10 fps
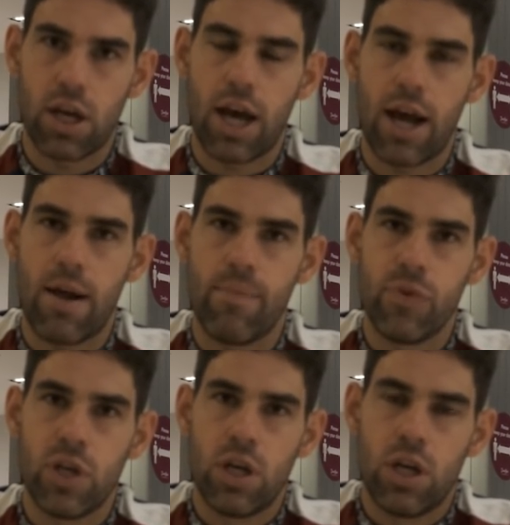
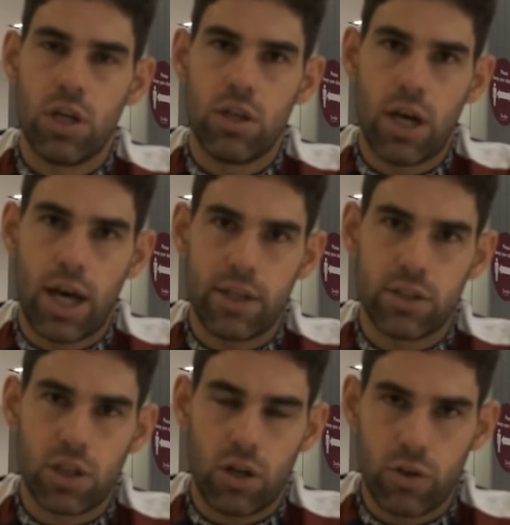
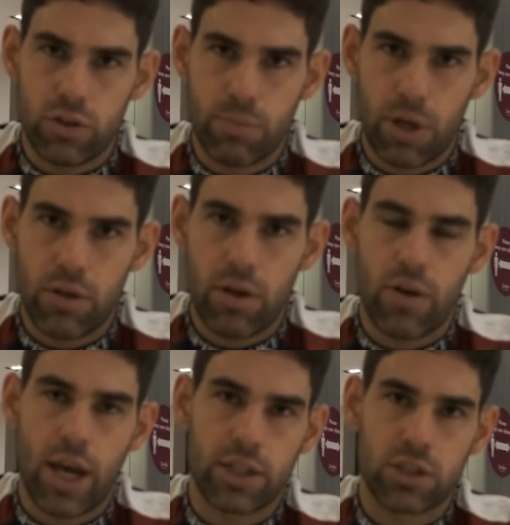And I'll do some other
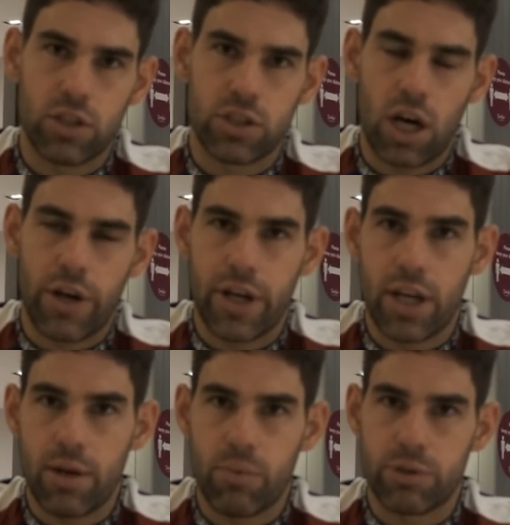exercises that aren't in here,